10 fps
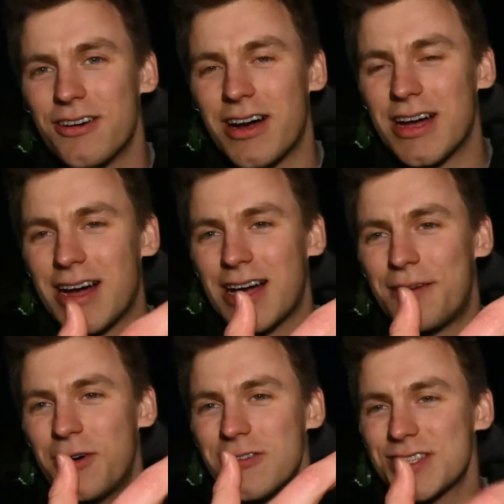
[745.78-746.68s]
know, I,
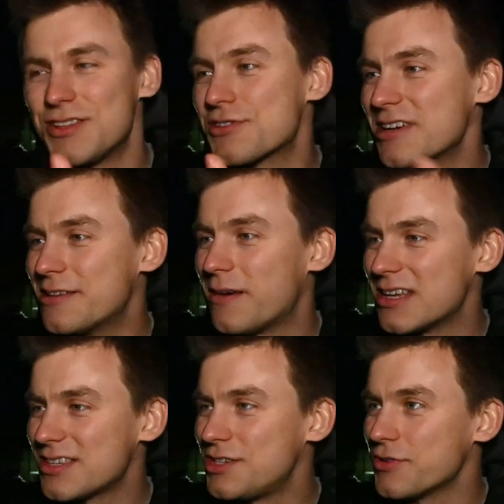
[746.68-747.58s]
am always intrigued
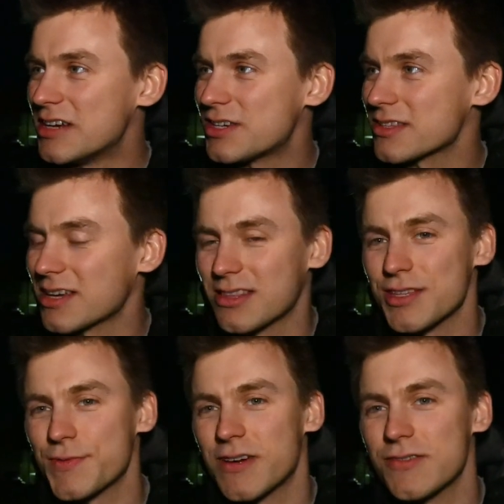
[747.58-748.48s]
by situations like
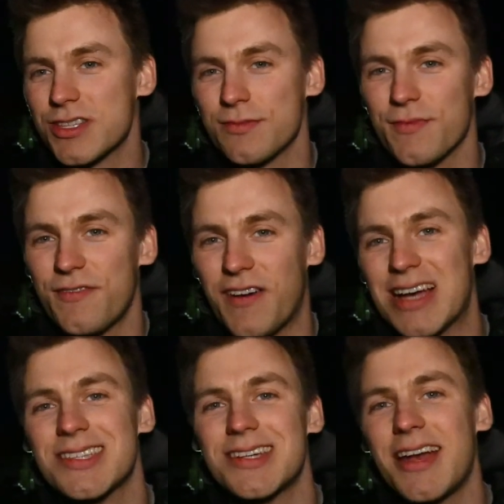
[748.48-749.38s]
this. Whenever some
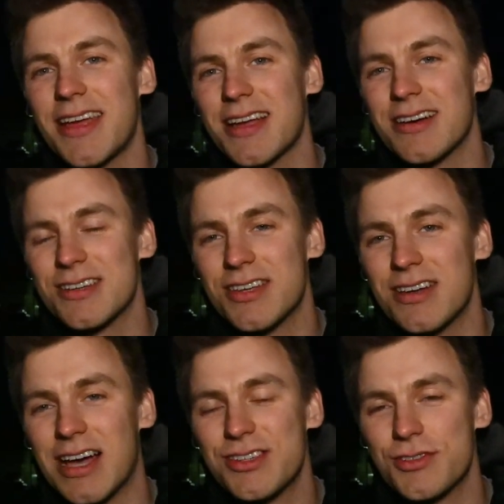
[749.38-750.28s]
fascinating
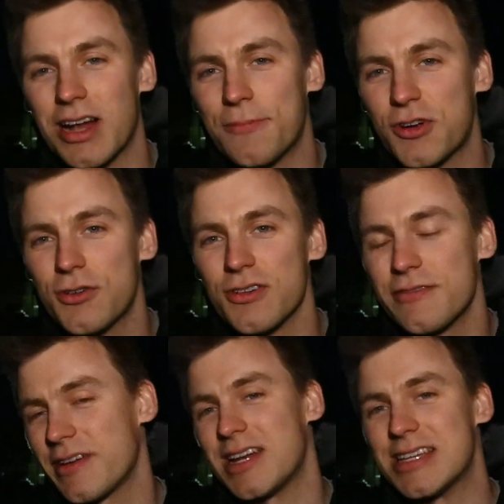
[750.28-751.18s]

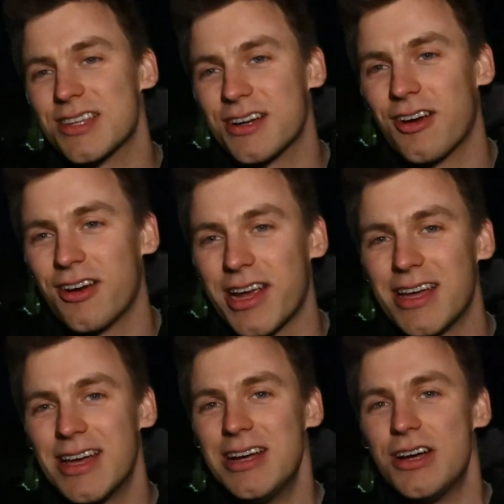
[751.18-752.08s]
astronomical event is
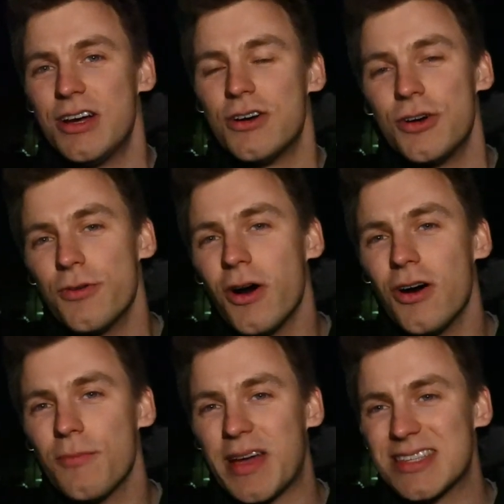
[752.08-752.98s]
occurring, who
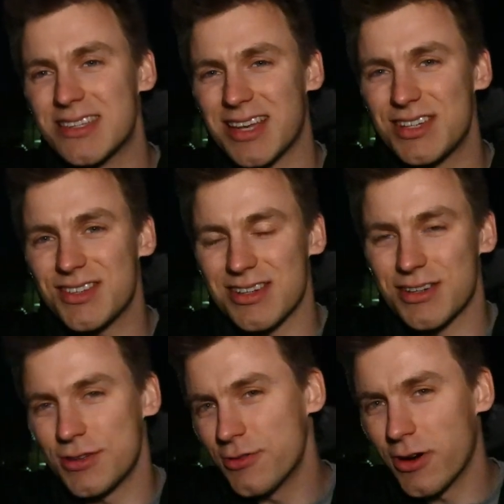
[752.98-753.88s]
all pays attention
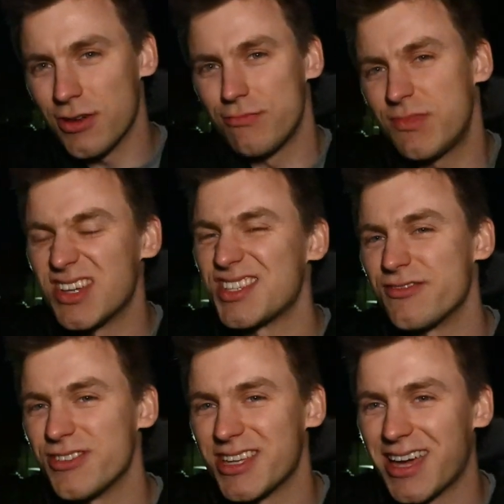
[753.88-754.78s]
and who all
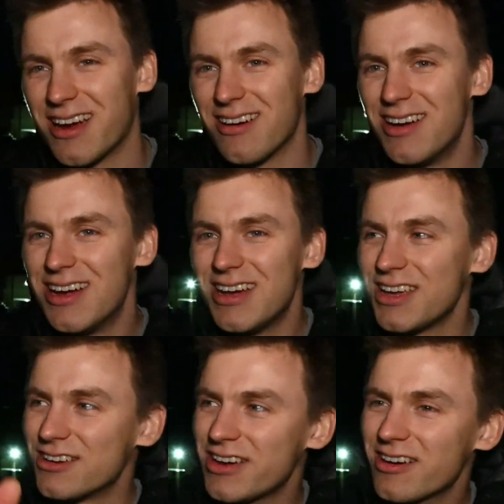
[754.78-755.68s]
doesn't really care?
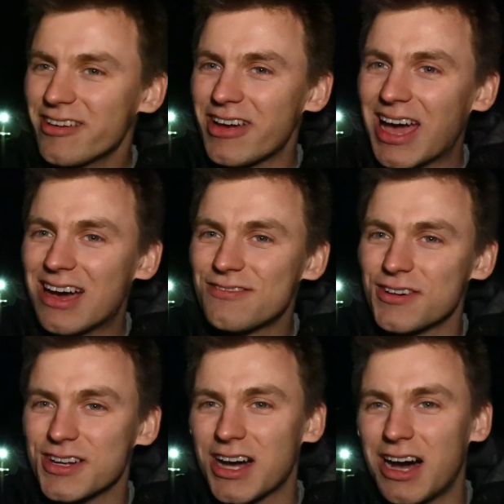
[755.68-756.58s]
You know, here we
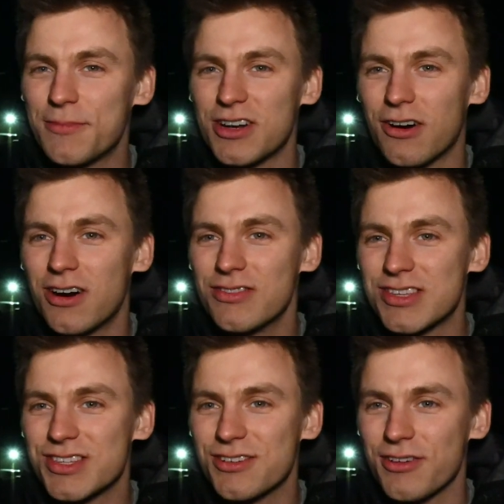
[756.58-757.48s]
have a comet on
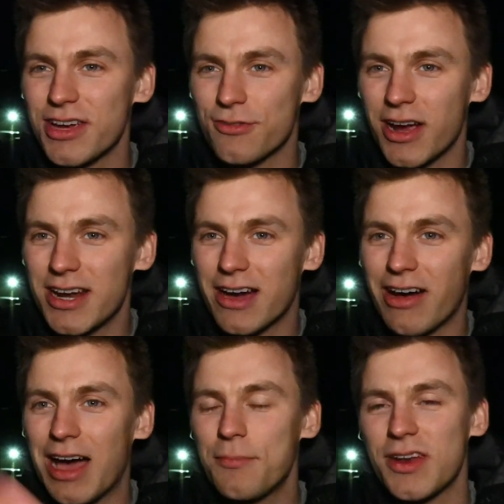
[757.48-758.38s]
the screen right
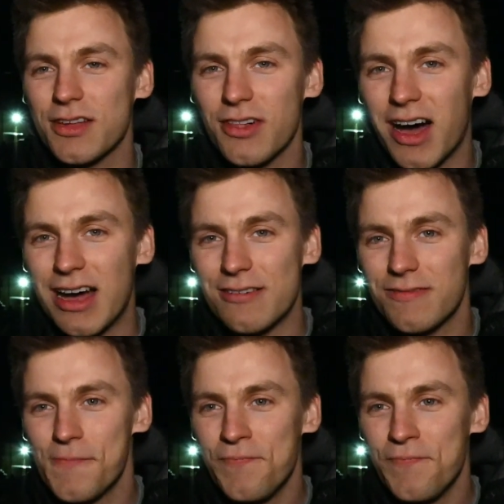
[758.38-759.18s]
now happening live.